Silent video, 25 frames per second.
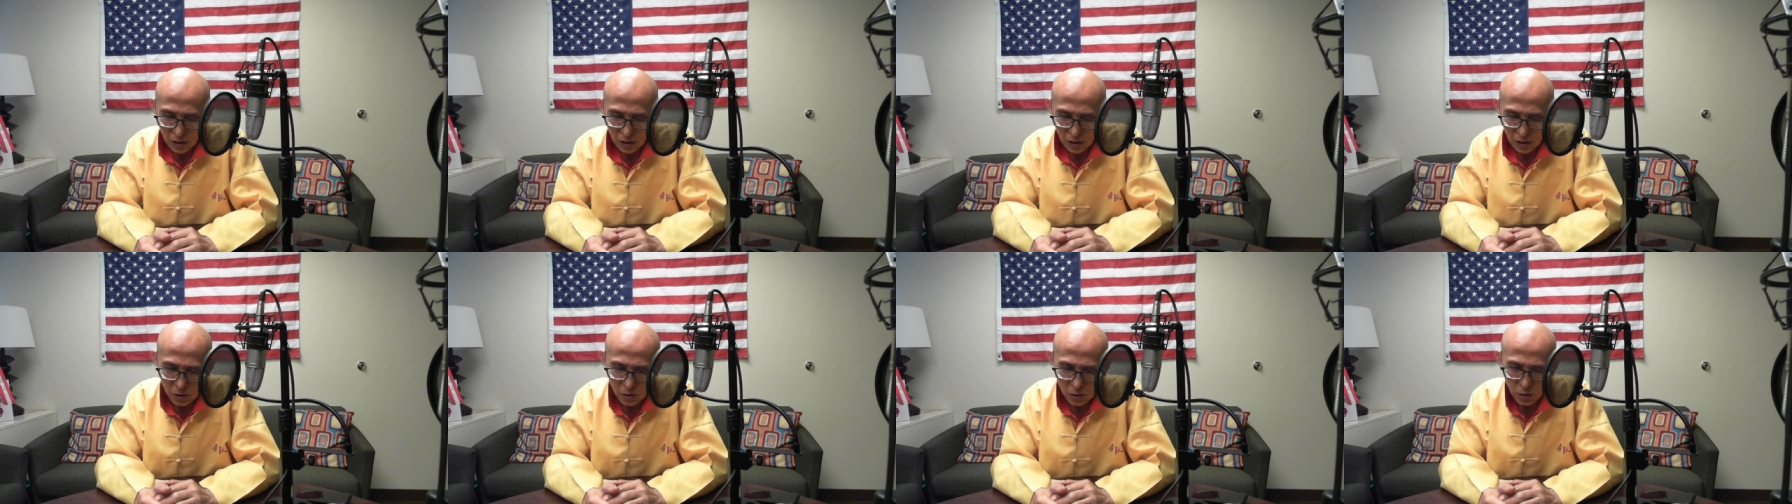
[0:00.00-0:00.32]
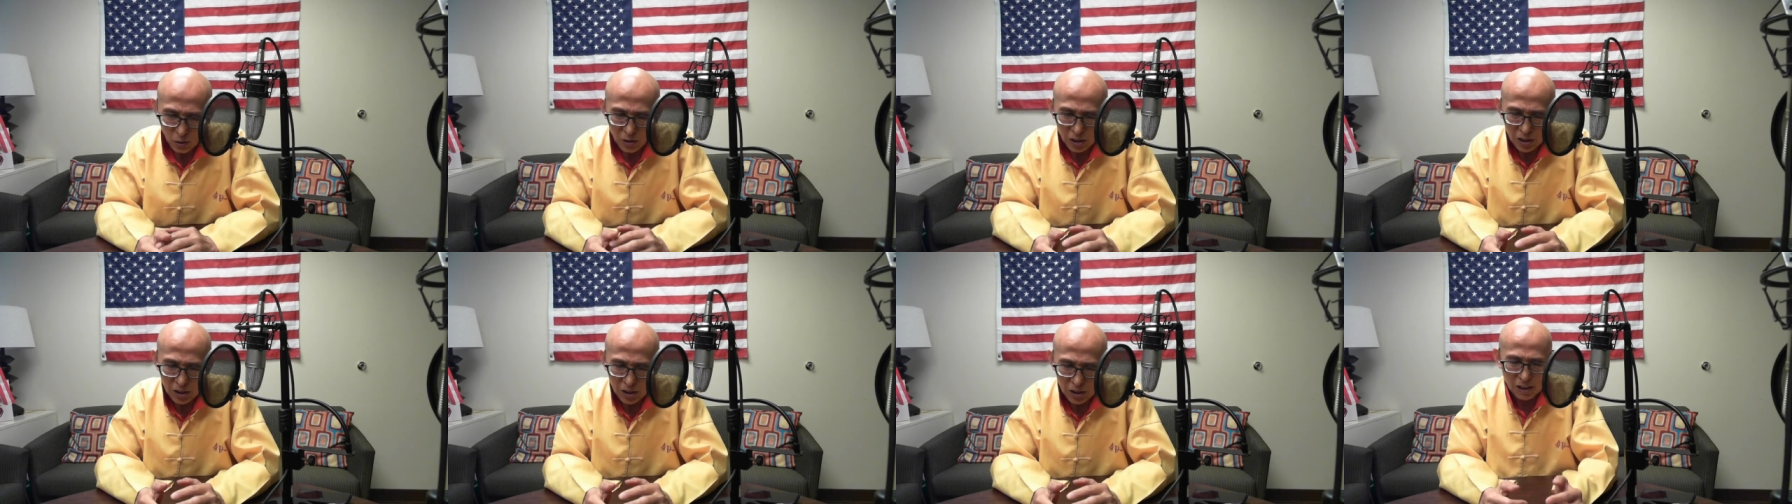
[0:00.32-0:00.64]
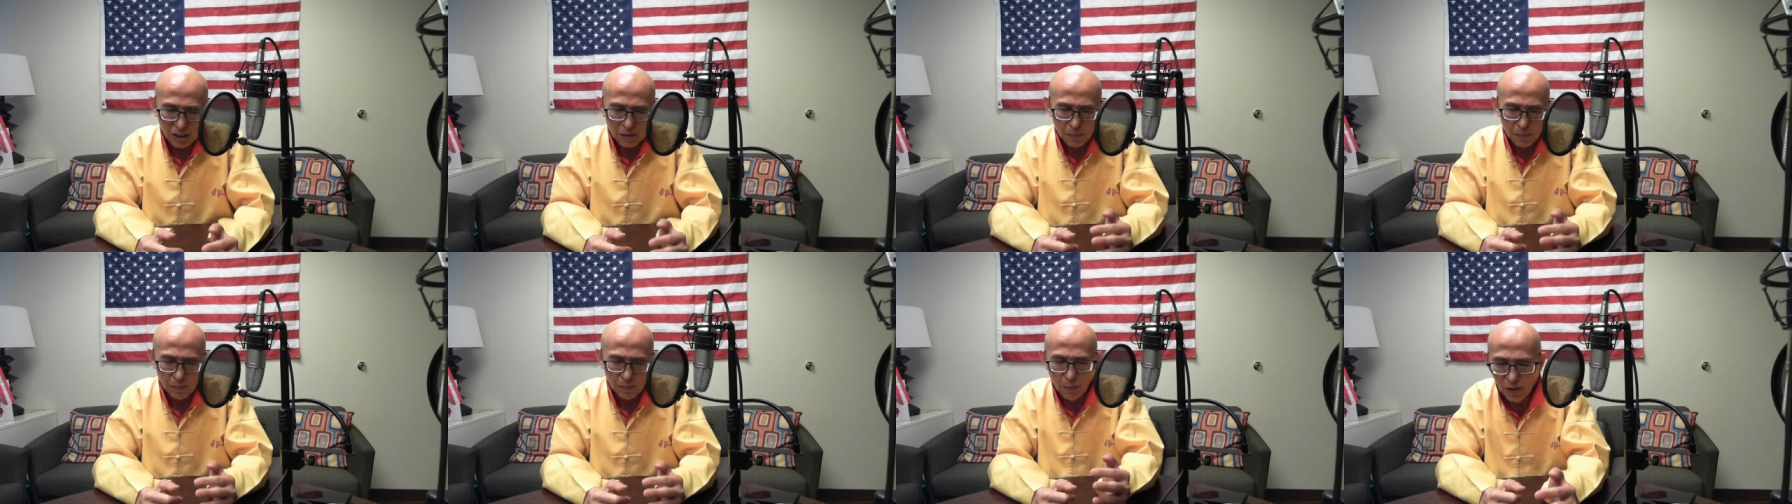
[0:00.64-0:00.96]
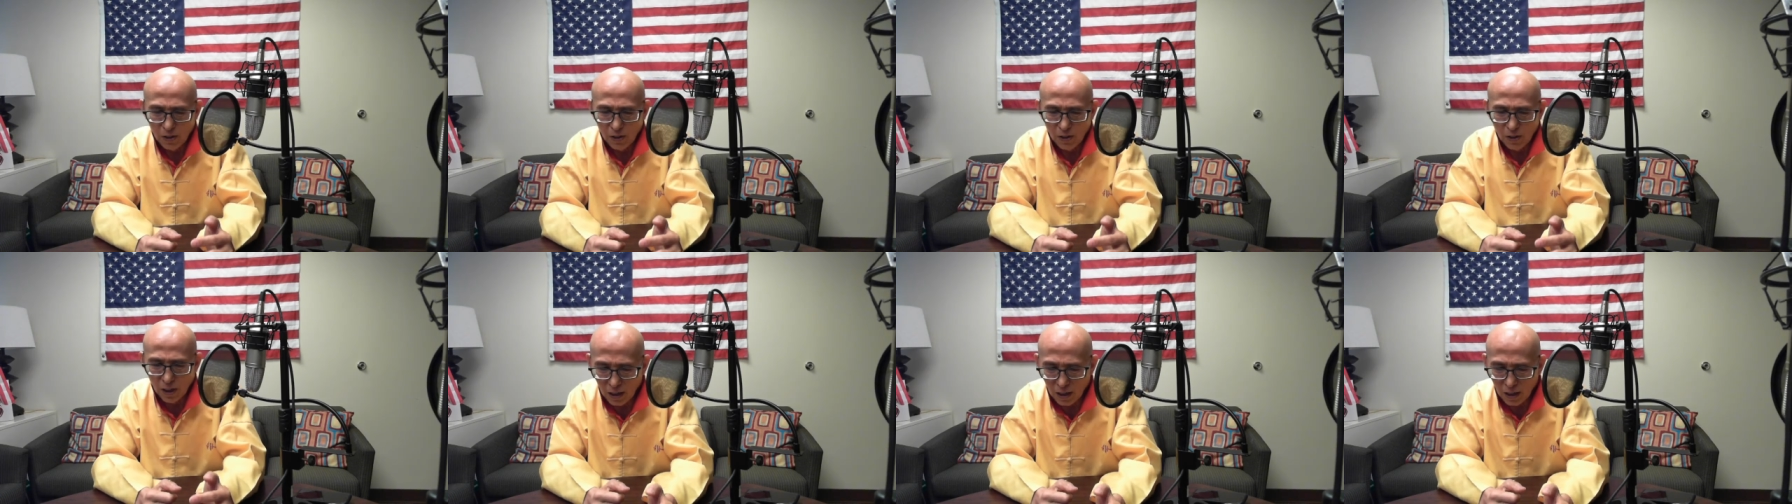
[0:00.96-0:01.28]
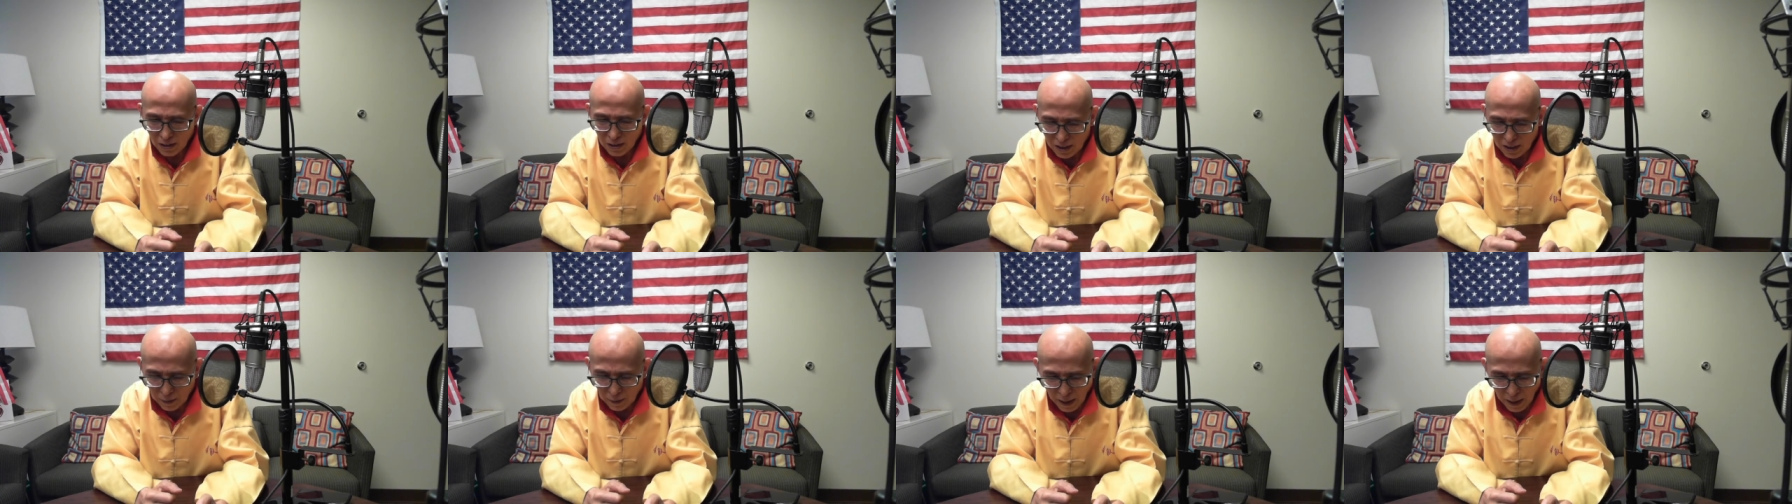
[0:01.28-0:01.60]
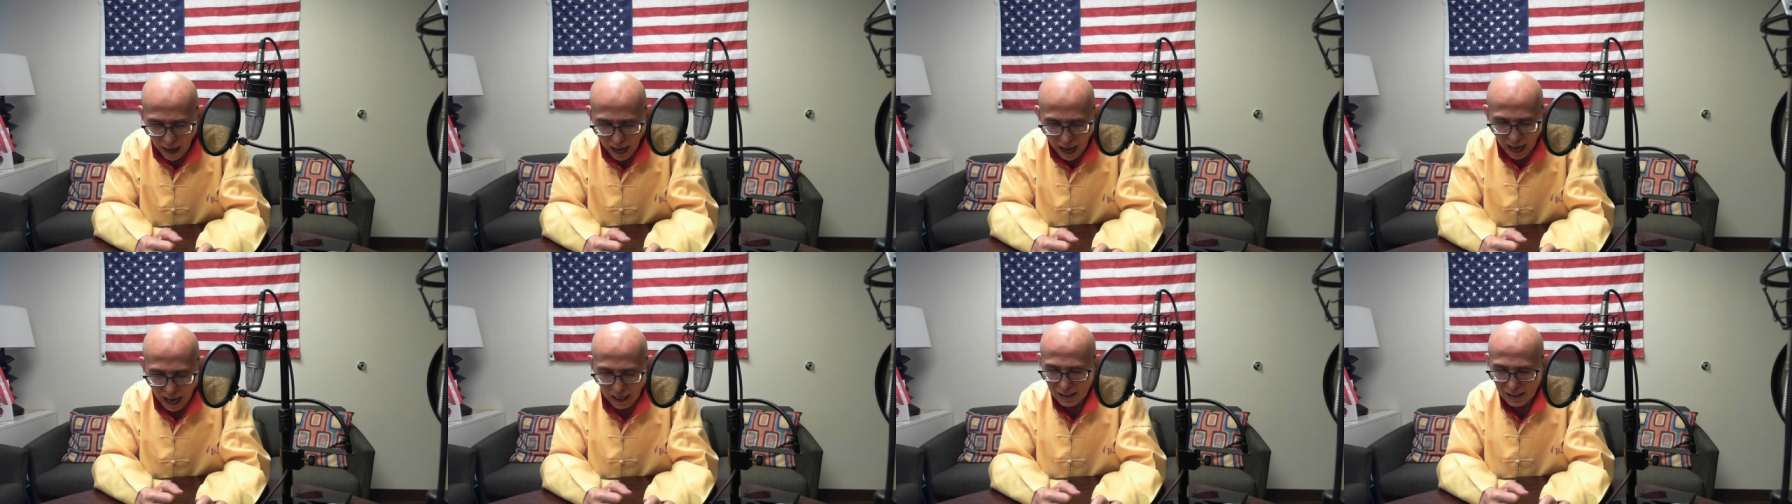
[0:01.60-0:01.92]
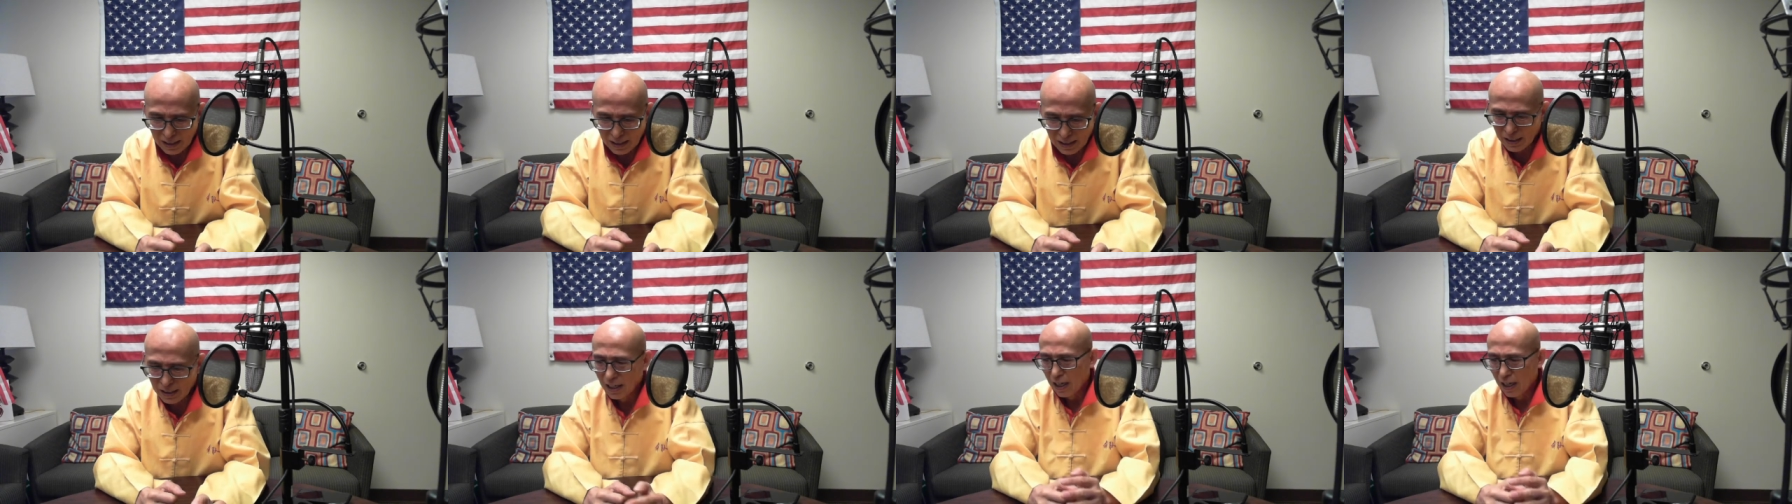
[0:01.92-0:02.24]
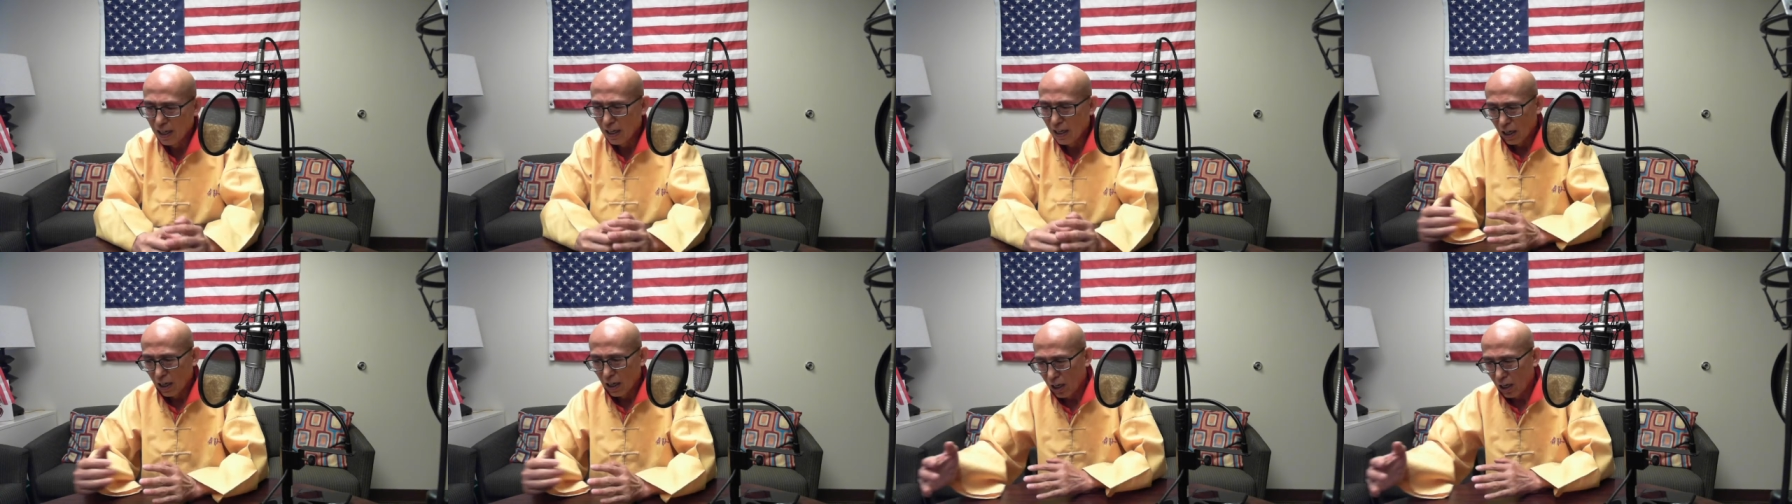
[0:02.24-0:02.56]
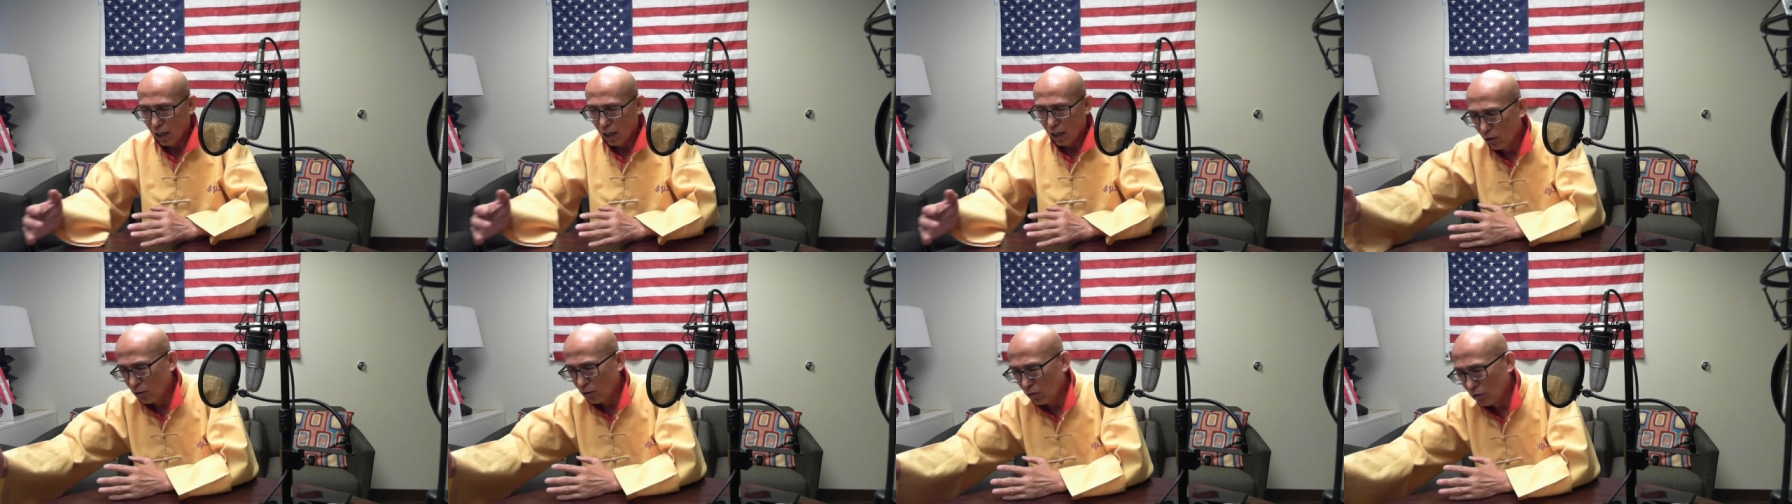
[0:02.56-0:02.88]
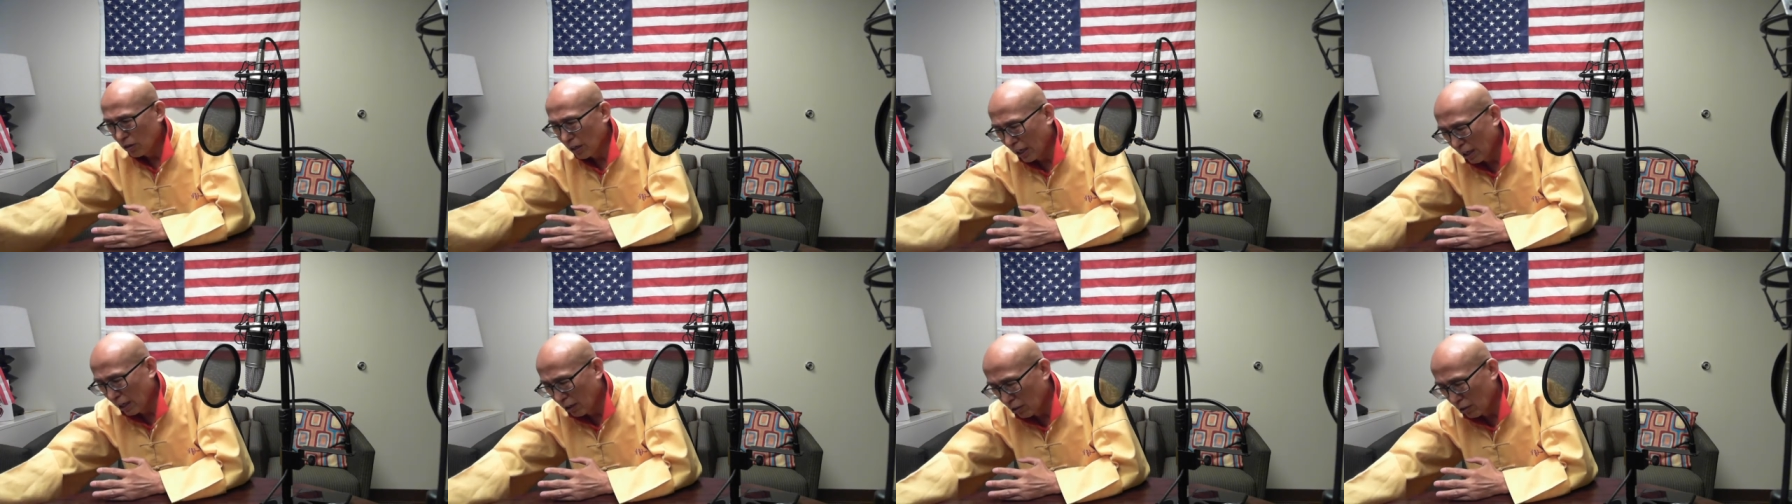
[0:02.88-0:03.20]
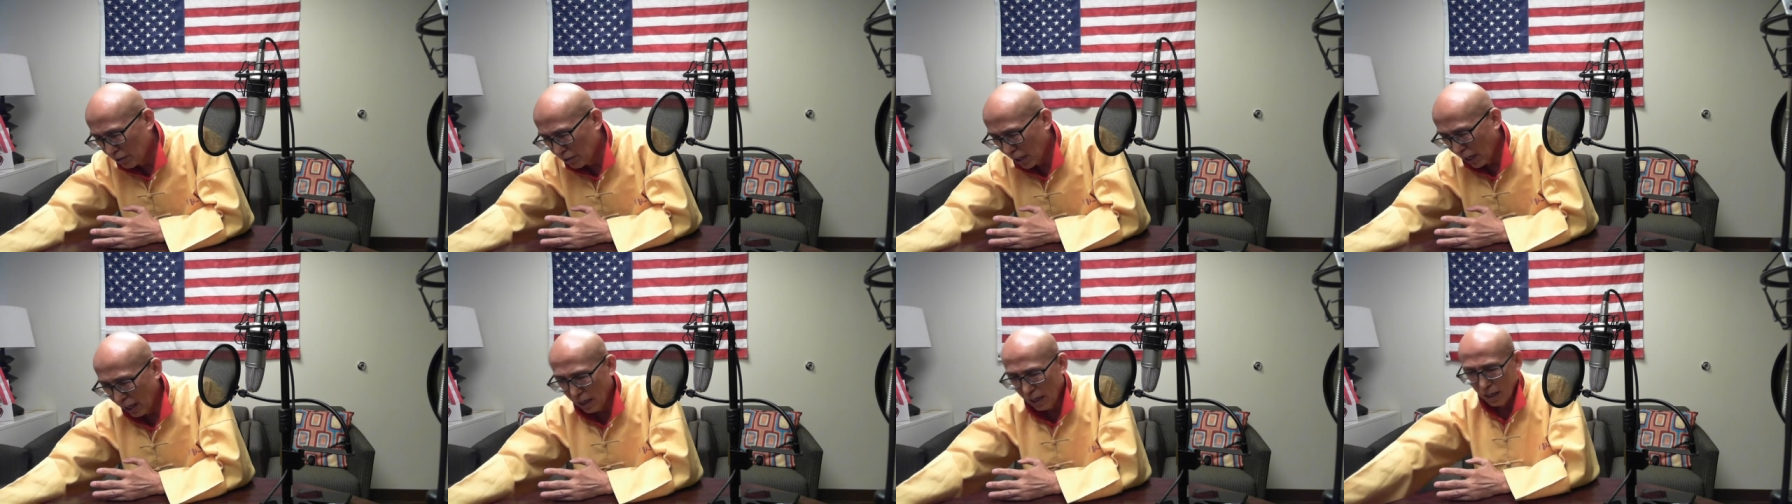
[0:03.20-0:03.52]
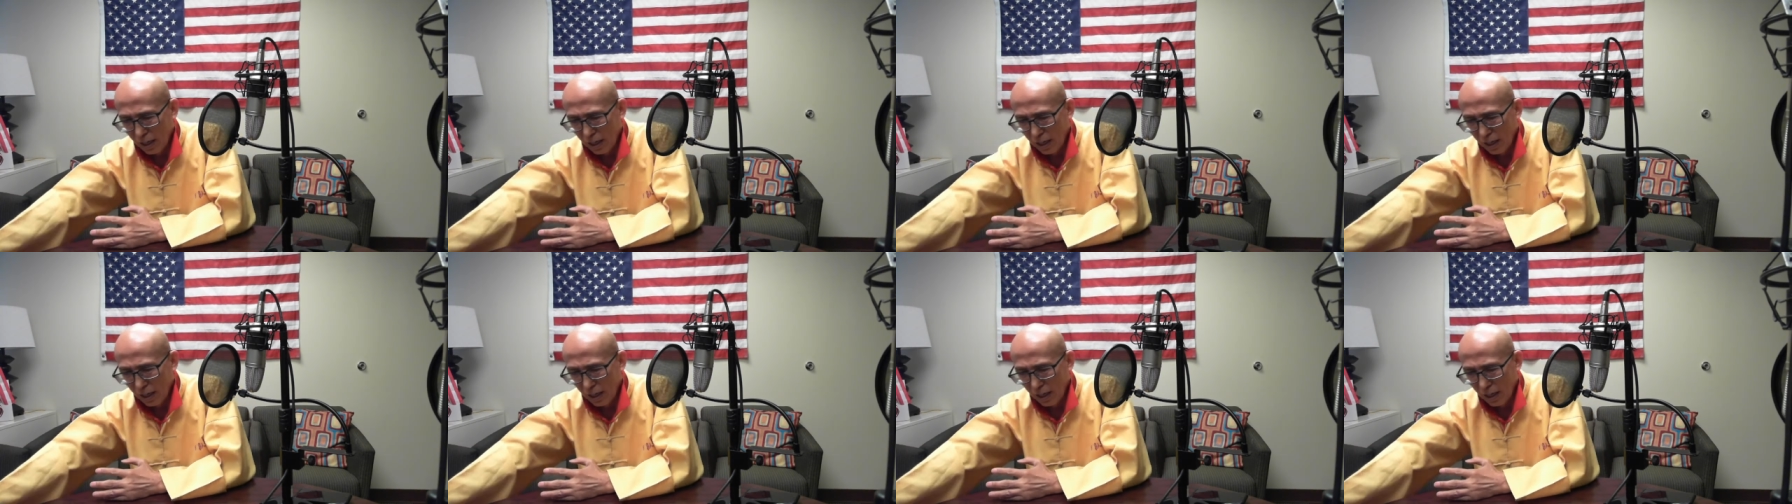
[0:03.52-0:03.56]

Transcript: Not just people heal their backs, heal the